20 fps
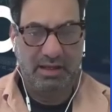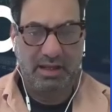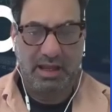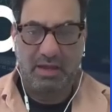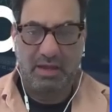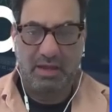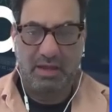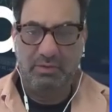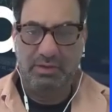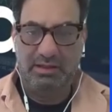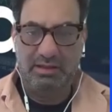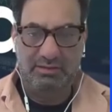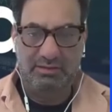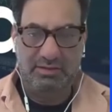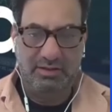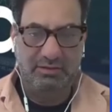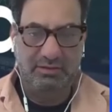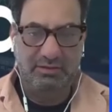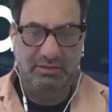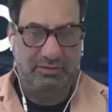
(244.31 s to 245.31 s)
And we
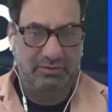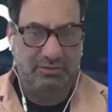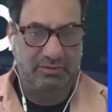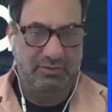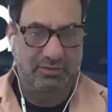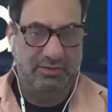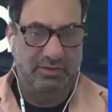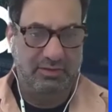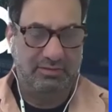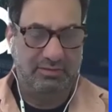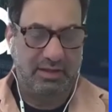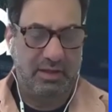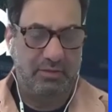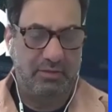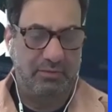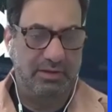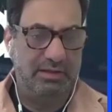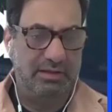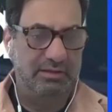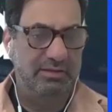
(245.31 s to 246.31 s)
continue to do this, and we
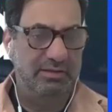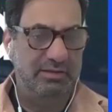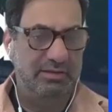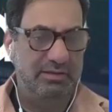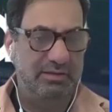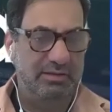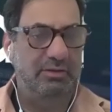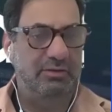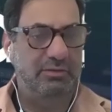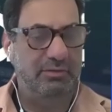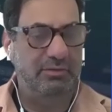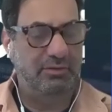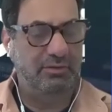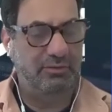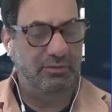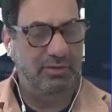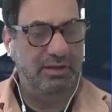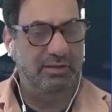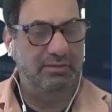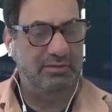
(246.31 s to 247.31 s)
continue to
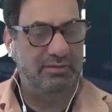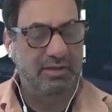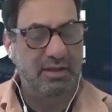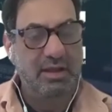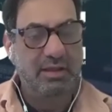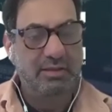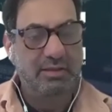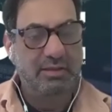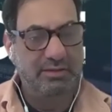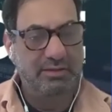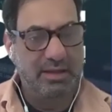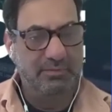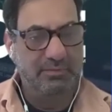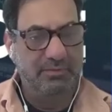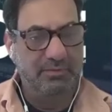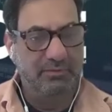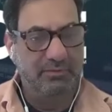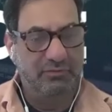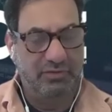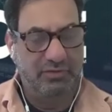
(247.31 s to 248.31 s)
increase the number of
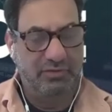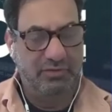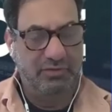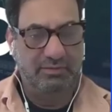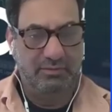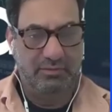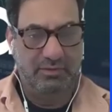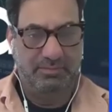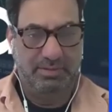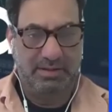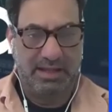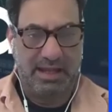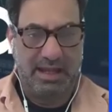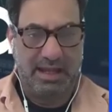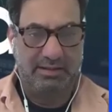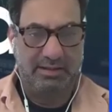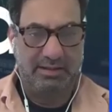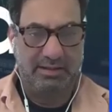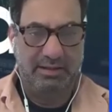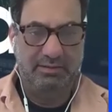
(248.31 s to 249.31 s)
trees that we're
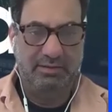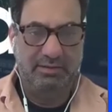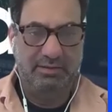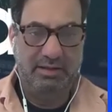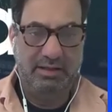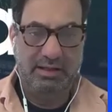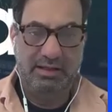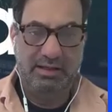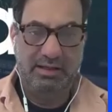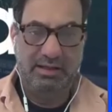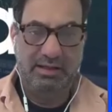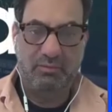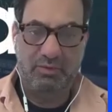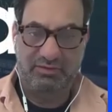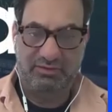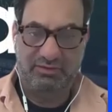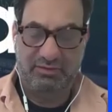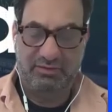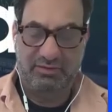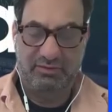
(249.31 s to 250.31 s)
planting in
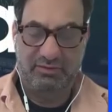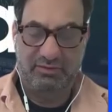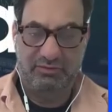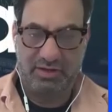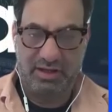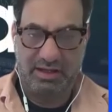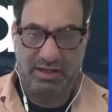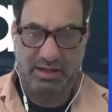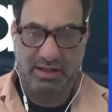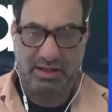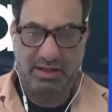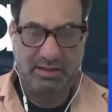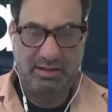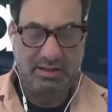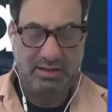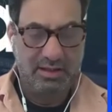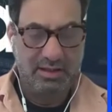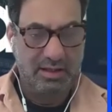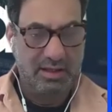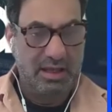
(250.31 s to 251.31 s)
Western Australia
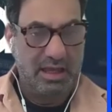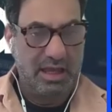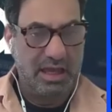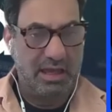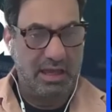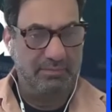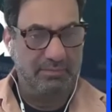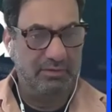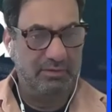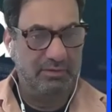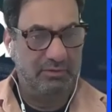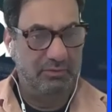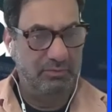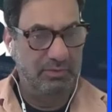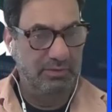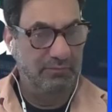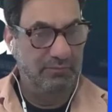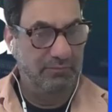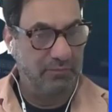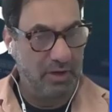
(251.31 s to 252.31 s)
to
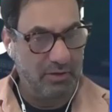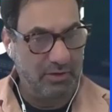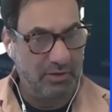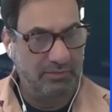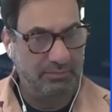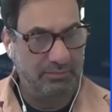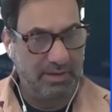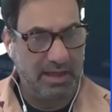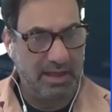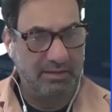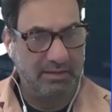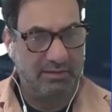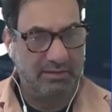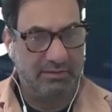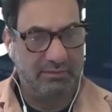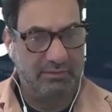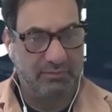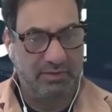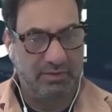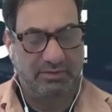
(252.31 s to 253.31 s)
reforest parts of
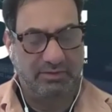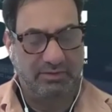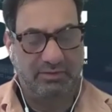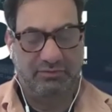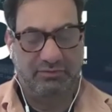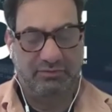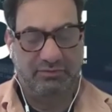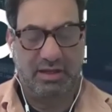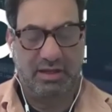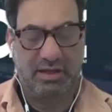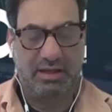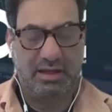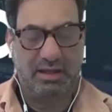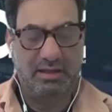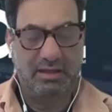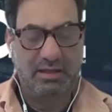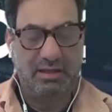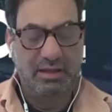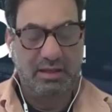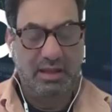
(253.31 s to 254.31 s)
Western Australia,
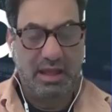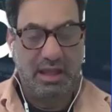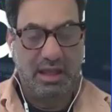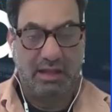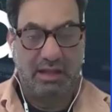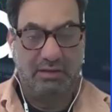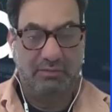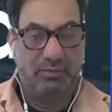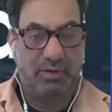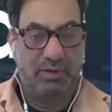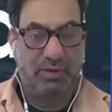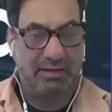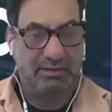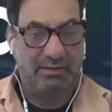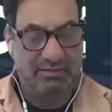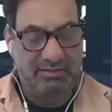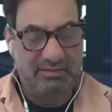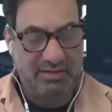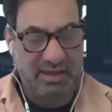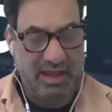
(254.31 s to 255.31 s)
and at the
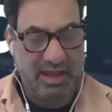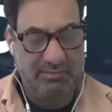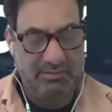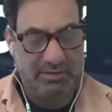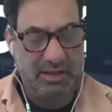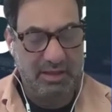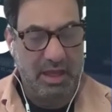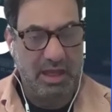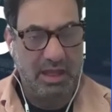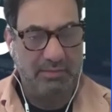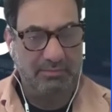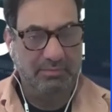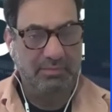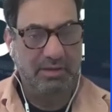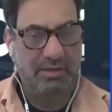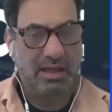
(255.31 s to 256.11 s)
same time,